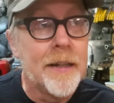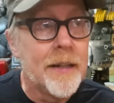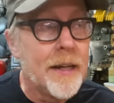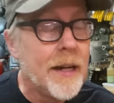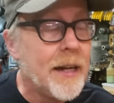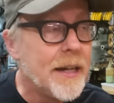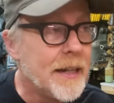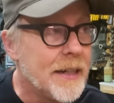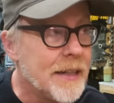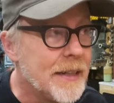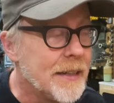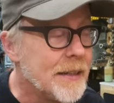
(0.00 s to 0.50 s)

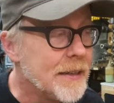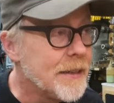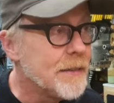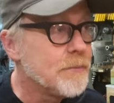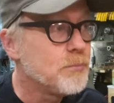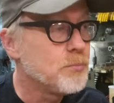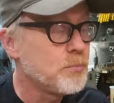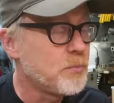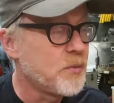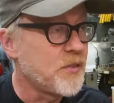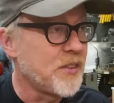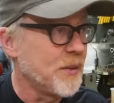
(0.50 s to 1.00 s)
uh,
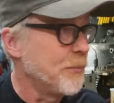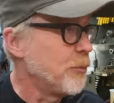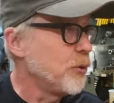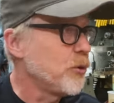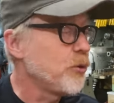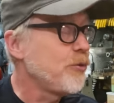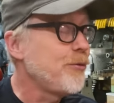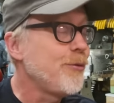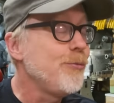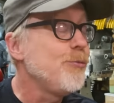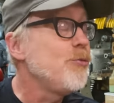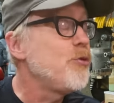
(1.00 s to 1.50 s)
similar
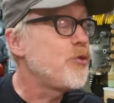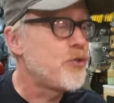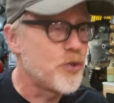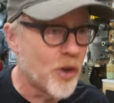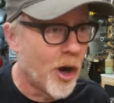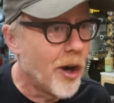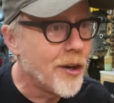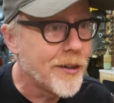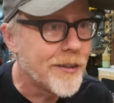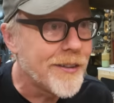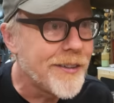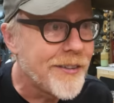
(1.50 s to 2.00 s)
to
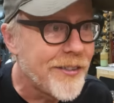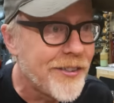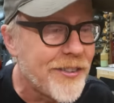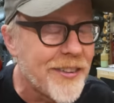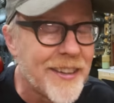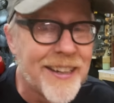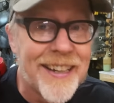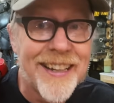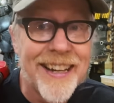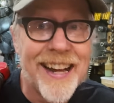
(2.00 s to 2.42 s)
sharks,